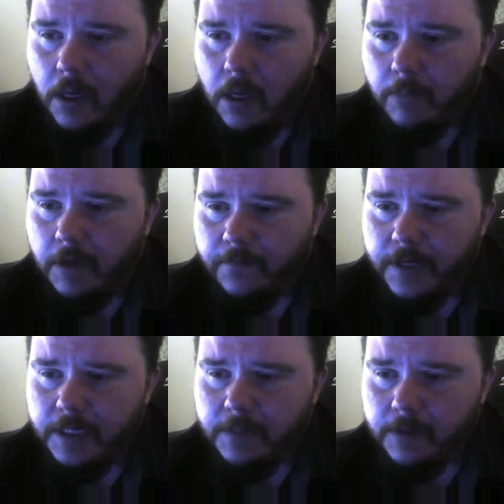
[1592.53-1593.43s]
My
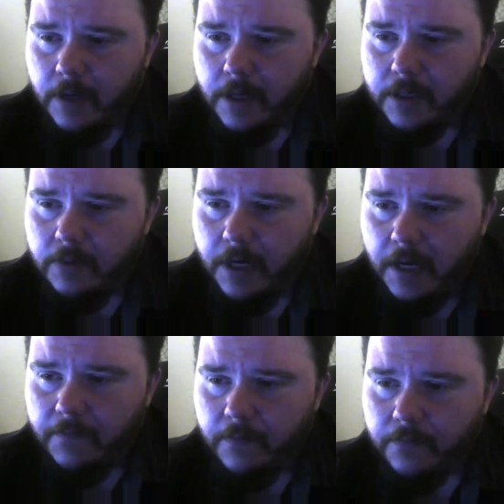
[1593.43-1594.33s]
friend has been talking to a
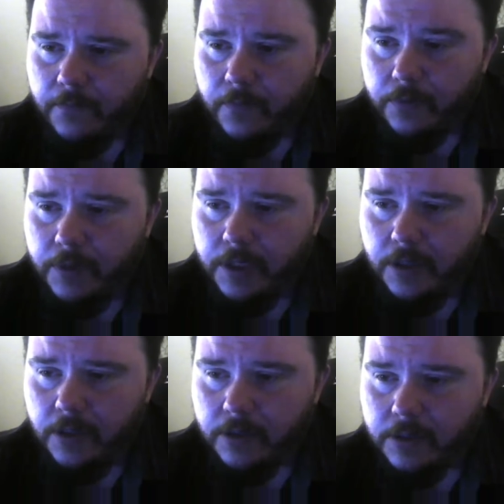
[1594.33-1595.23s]
guy from for three
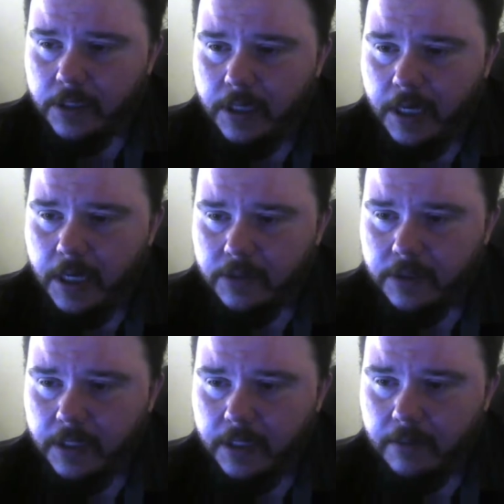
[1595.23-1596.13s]
years. He has her
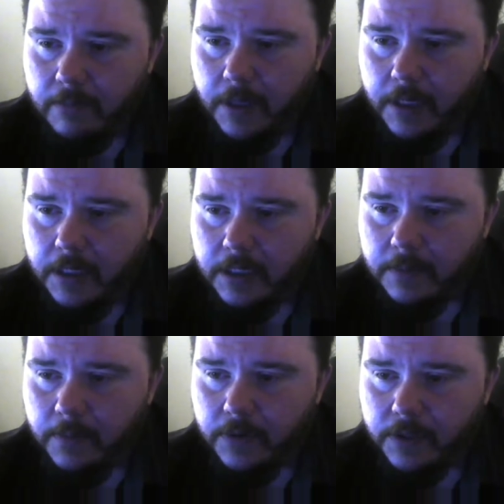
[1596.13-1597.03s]
send him money. He's
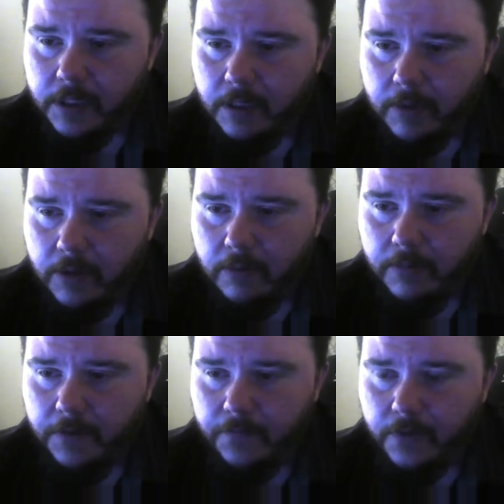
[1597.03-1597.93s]
supposedly coming home
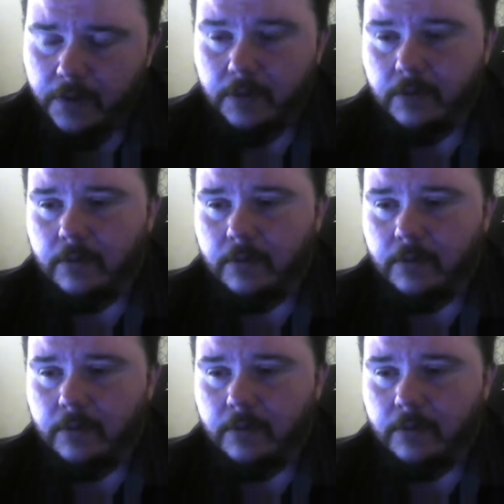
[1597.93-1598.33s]
May 1st.